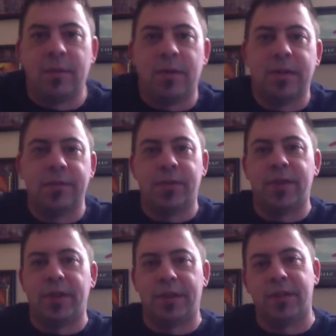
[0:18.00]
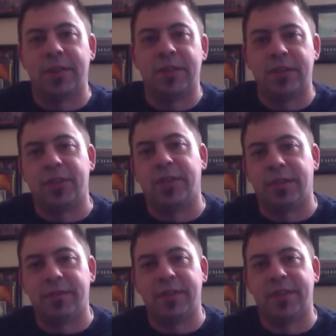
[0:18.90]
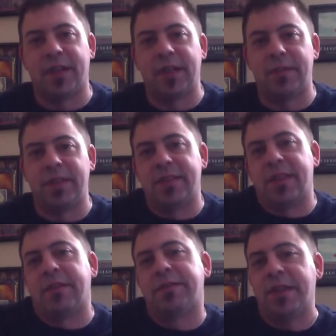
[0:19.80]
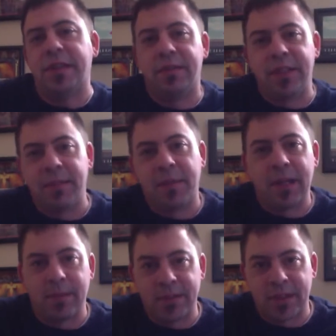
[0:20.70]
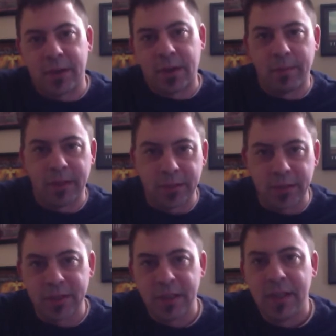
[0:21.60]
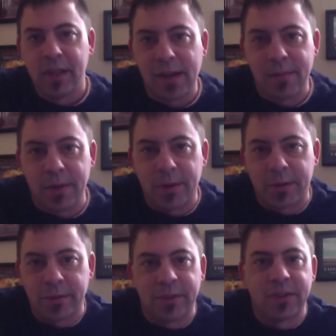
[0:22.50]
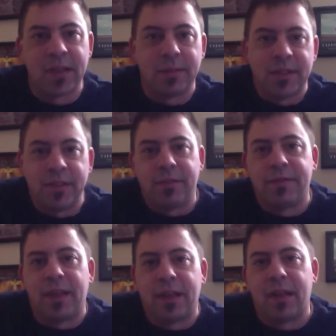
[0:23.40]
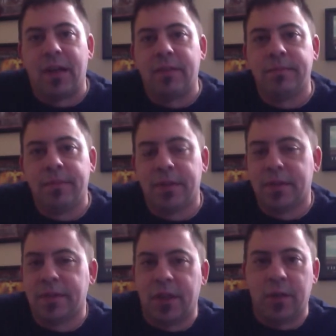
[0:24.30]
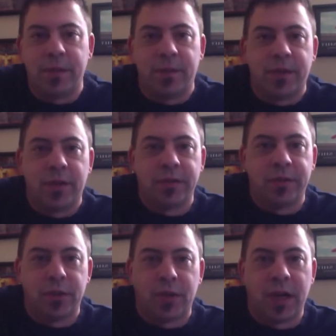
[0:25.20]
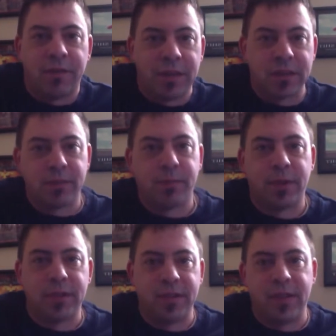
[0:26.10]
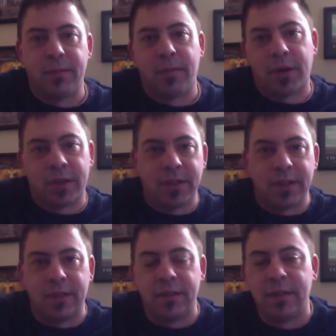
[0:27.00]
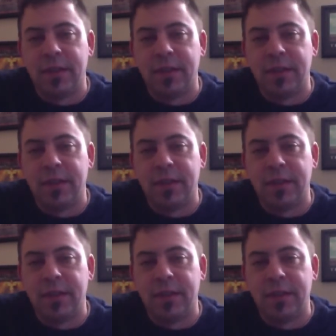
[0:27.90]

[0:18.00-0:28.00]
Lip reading: welcome to another edition of DesignMeStuff TV. My name is Aarron Mintert. I'm the owner of DesignMeStuff.com. I can help you with all of your graphics, printing, marketing,